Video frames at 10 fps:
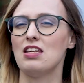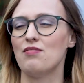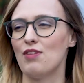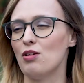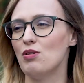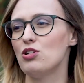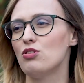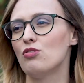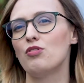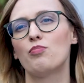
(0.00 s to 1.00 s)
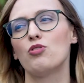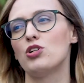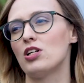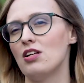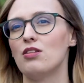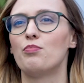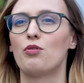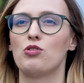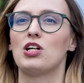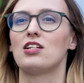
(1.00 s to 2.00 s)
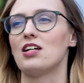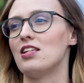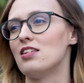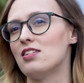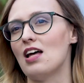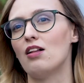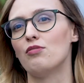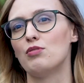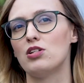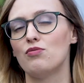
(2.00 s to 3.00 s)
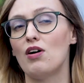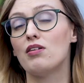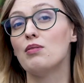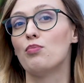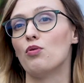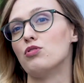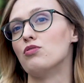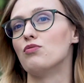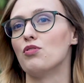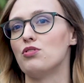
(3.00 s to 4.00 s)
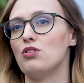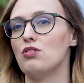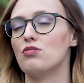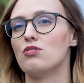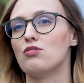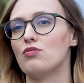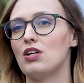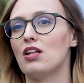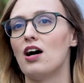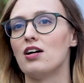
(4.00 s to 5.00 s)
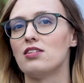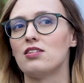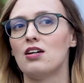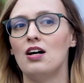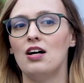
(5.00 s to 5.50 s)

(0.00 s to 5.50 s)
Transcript: the evaluation of the project, and the project itself, which is very important for the students to realize,